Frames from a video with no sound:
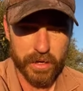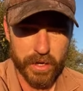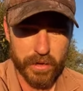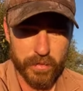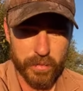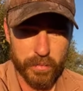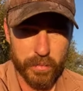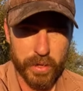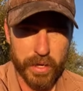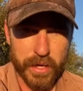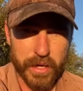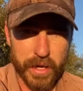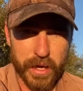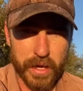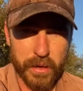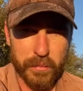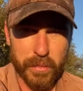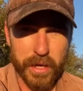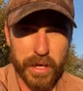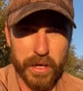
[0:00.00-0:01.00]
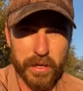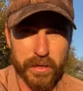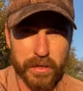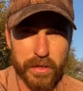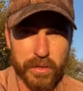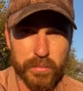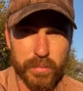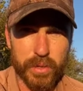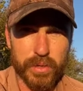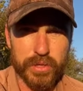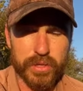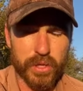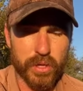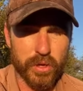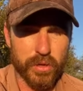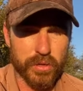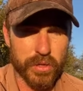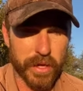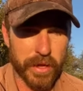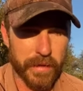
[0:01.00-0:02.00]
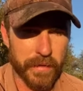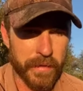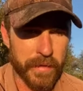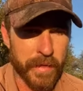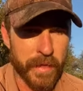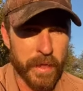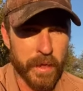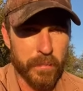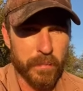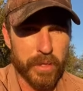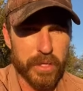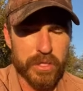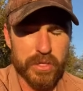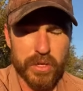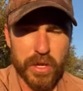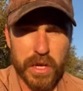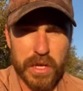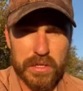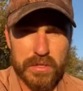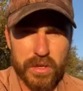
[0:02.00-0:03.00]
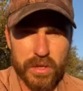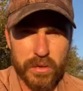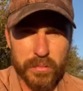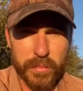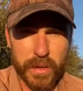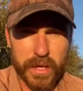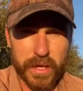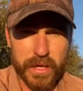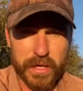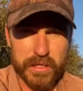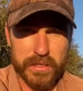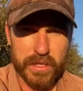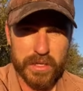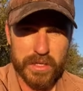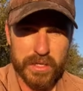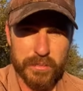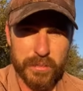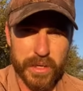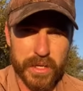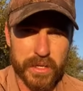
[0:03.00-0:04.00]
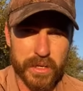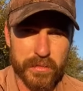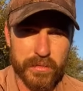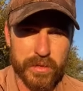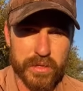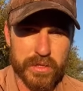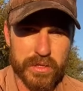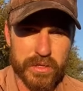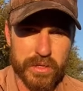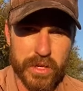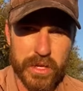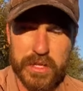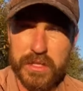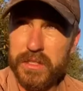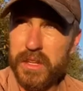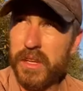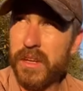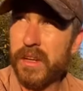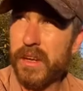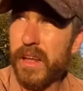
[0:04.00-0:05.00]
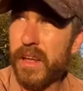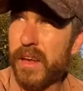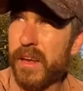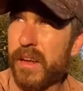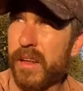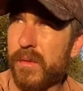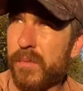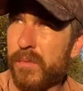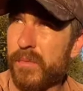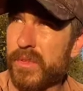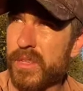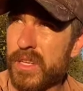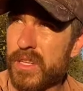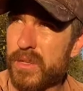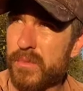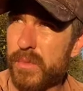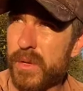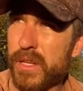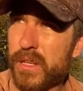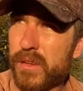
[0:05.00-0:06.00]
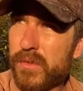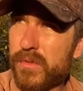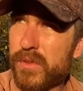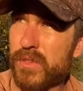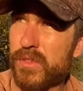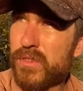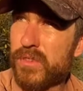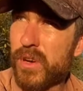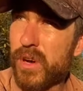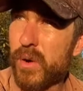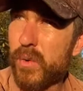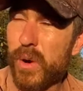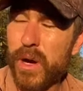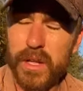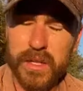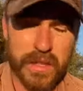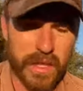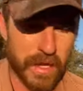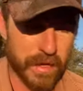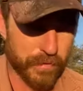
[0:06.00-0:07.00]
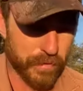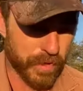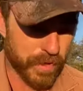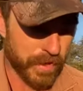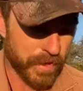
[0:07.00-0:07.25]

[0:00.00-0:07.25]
everybody can be out in the bush the whole day, but you guys are making such a big difference to us and, and uh, such a big difference to our wildlife.